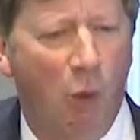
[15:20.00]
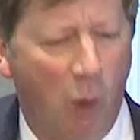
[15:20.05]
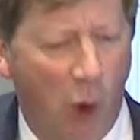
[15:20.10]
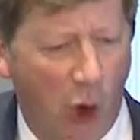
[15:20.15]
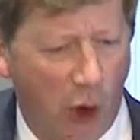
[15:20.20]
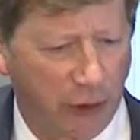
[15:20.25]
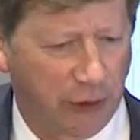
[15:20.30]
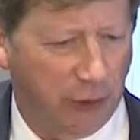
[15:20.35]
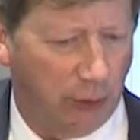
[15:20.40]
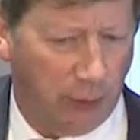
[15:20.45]

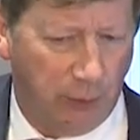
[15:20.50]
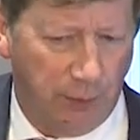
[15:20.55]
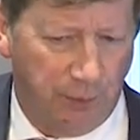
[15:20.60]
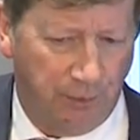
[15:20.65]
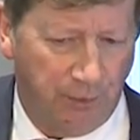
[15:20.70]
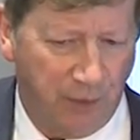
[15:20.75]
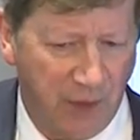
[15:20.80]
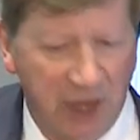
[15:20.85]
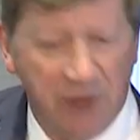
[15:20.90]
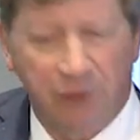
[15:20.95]
model
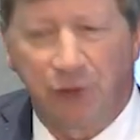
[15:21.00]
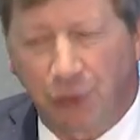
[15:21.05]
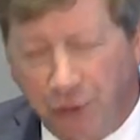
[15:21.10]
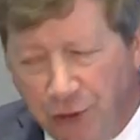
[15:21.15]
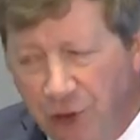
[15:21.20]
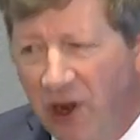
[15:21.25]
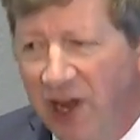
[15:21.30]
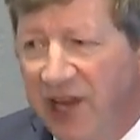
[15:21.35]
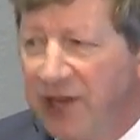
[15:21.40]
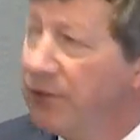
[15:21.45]
to
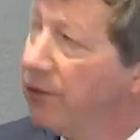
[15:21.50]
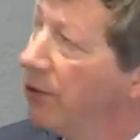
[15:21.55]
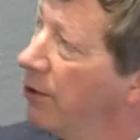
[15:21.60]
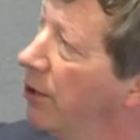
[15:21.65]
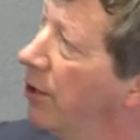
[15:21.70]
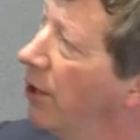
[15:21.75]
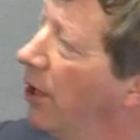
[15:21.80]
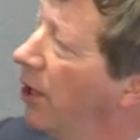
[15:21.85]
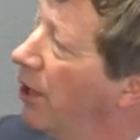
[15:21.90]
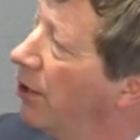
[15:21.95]
try and,
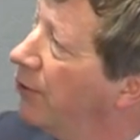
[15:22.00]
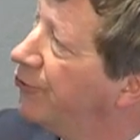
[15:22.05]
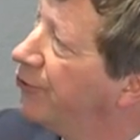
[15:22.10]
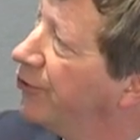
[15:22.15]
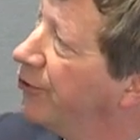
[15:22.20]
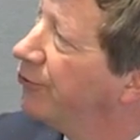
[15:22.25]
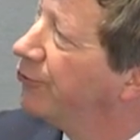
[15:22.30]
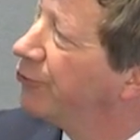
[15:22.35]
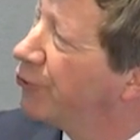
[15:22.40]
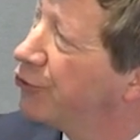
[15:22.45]
uh,
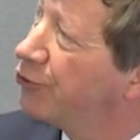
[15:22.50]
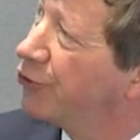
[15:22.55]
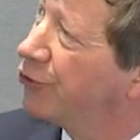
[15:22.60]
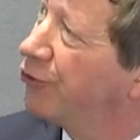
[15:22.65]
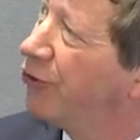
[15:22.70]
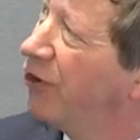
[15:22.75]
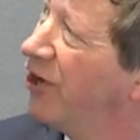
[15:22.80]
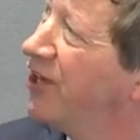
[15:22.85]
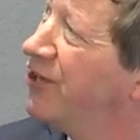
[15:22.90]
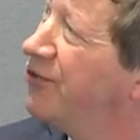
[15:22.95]
to, to, to
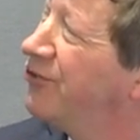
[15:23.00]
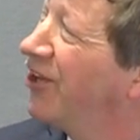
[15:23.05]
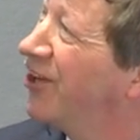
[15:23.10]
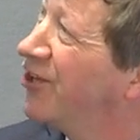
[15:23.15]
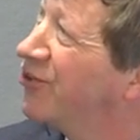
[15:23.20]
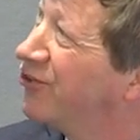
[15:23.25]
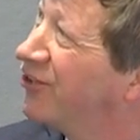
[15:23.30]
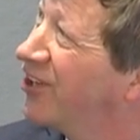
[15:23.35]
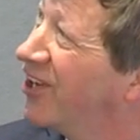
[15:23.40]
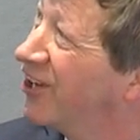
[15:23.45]
try and
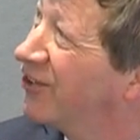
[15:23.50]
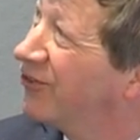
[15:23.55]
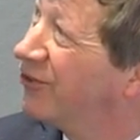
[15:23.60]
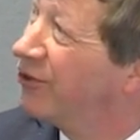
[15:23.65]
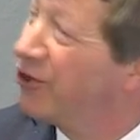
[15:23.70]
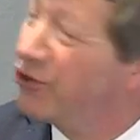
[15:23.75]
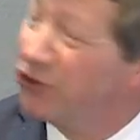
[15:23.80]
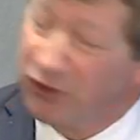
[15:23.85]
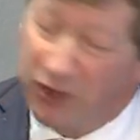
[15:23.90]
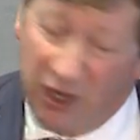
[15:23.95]
dissect
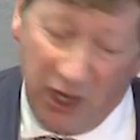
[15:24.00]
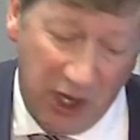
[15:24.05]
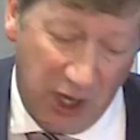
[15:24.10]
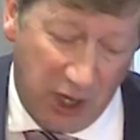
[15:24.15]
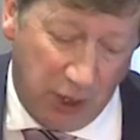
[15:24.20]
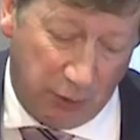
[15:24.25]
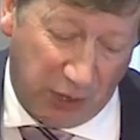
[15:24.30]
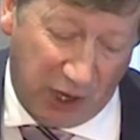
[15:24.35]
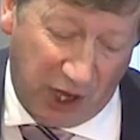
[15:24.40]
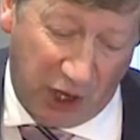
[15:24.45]
this
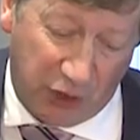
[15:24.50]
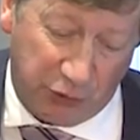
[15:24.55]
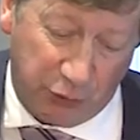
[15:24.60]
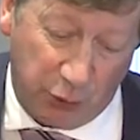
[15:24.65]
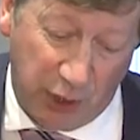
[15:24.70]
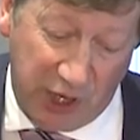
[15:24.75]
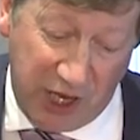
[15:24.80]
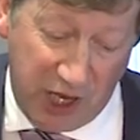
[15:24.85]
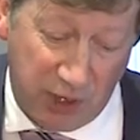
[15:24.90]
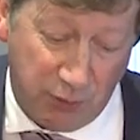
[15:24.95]

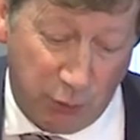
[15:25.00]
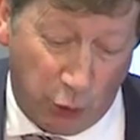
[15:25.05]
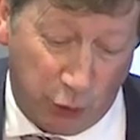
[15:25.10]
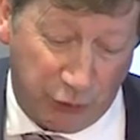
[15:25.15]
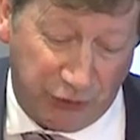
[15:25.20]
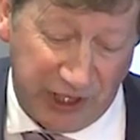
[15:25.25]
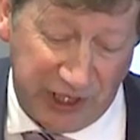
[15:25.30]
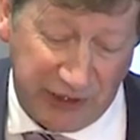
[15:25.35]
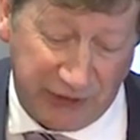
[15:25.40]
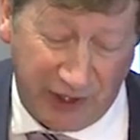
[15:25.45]
pathway in more
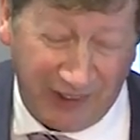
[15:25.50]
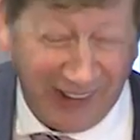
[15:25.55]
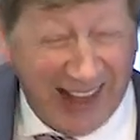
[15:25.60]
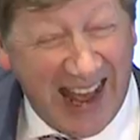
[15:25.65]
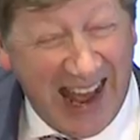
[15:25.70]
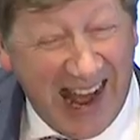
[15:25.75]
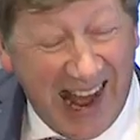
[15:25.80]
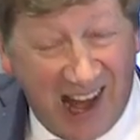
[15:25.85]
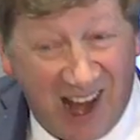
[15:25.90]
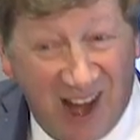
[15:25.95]
detail.
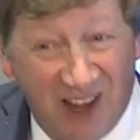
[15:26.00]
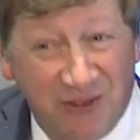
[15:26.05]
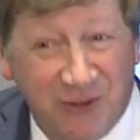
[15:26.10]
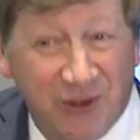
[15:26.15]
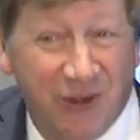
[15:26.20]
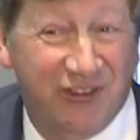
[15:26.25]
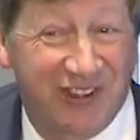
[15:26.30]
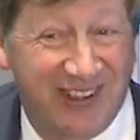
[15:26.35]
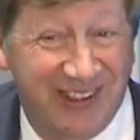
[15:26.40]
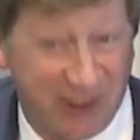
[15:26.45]
I have
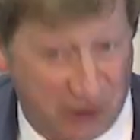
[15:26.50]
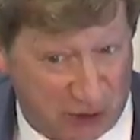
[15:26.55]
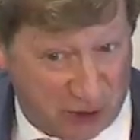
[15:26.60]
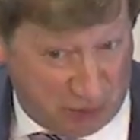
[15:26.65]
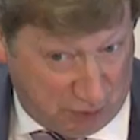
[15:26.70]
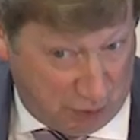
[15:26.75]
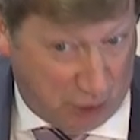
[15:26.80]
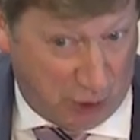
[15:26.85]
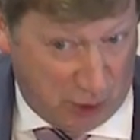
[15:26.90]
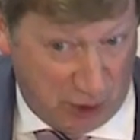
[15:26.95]
to say this
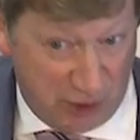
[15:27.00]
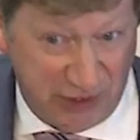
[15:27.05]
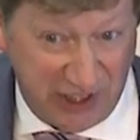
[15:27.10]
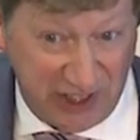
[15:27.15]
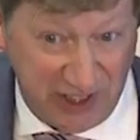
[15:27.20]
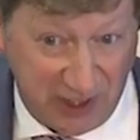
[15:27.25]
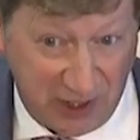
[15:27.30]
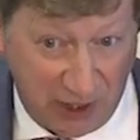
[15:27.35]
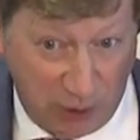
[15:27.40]
is proving